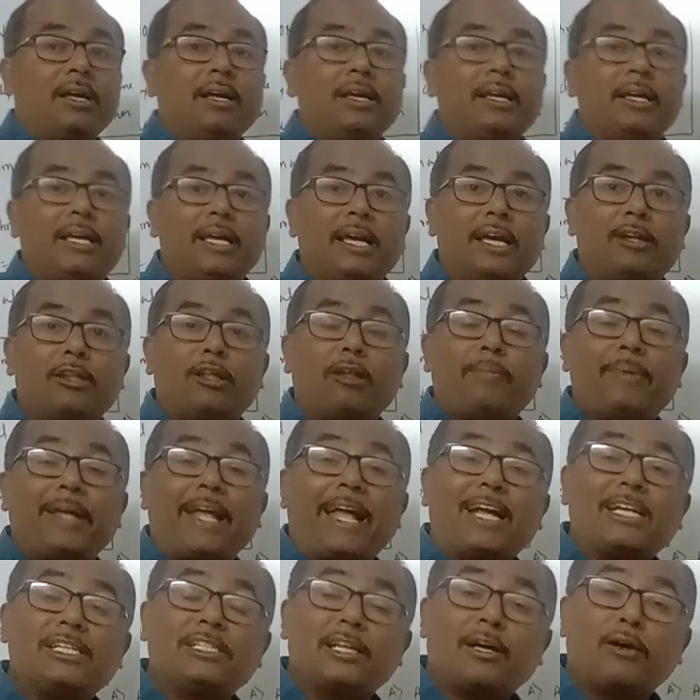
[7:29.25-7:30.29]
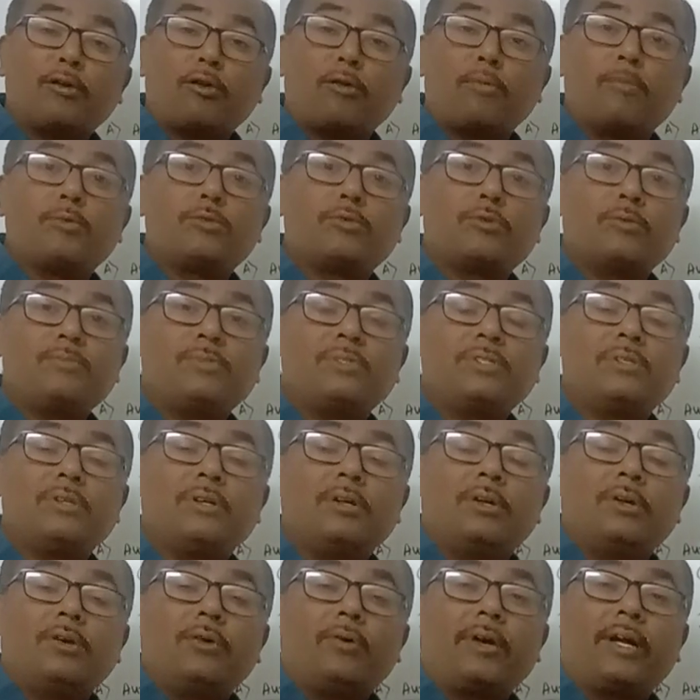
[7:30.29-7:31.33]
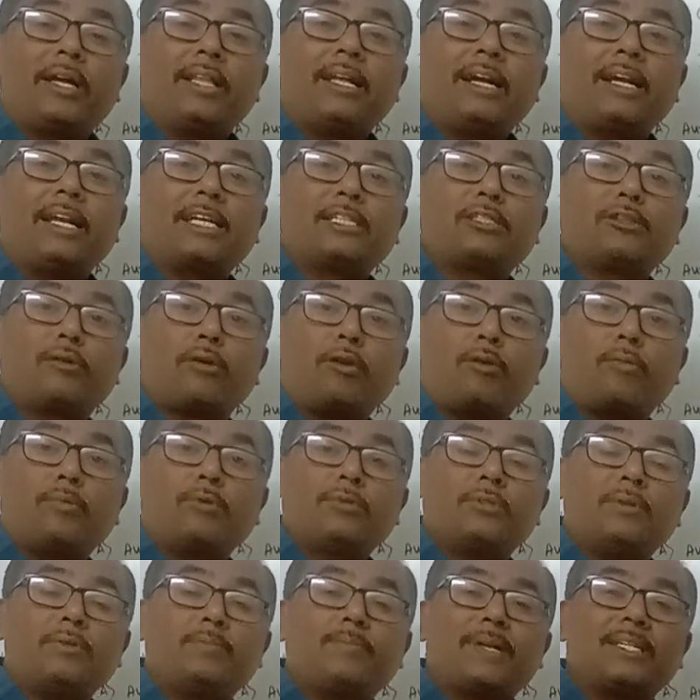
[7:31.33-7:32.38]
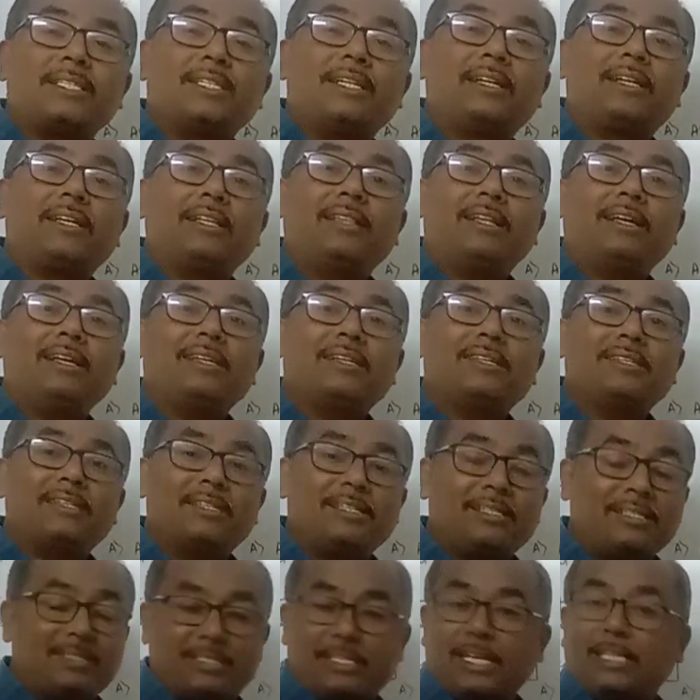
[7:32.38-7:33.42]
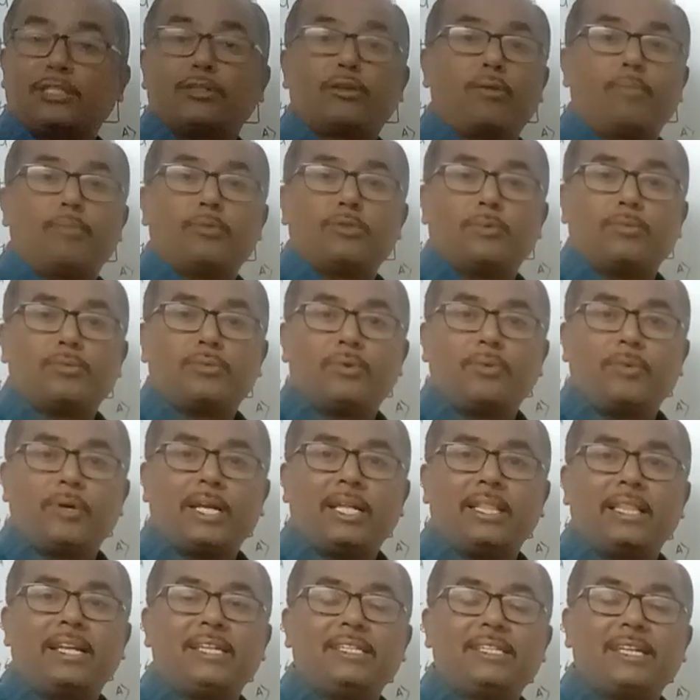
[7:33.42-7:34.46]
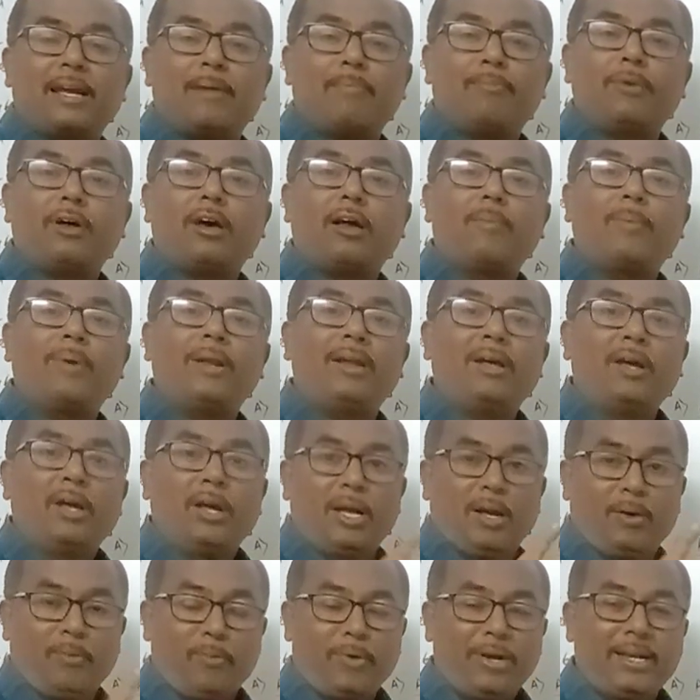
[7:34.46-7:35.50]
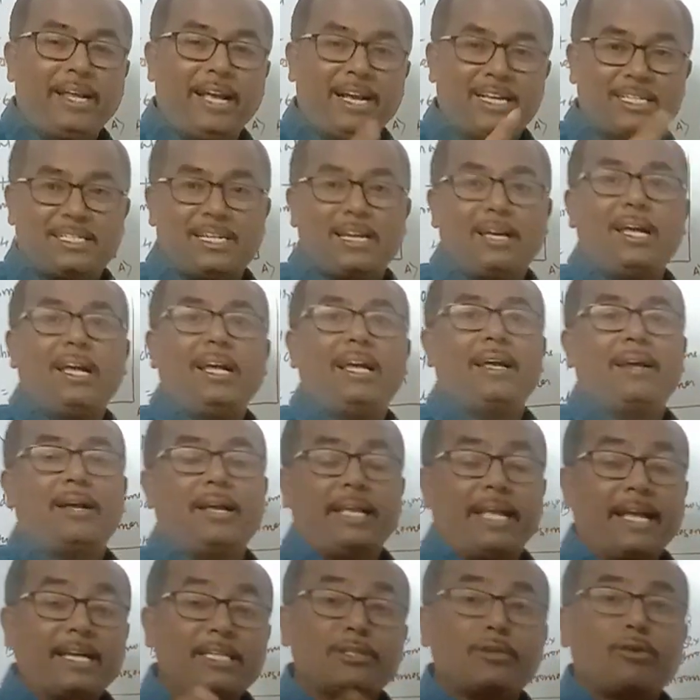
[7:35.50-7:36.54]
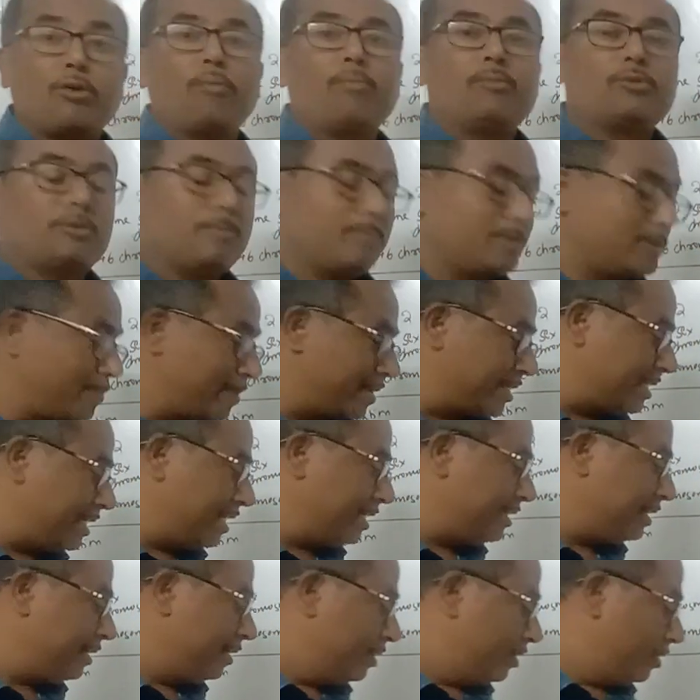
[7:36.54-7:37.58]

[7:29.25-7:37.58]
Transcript: Here there will be extra chromosomes. Okay, that extra chromosome is present in the sex chromosomes. Okay, there is abnormal one extra X chromosome is present.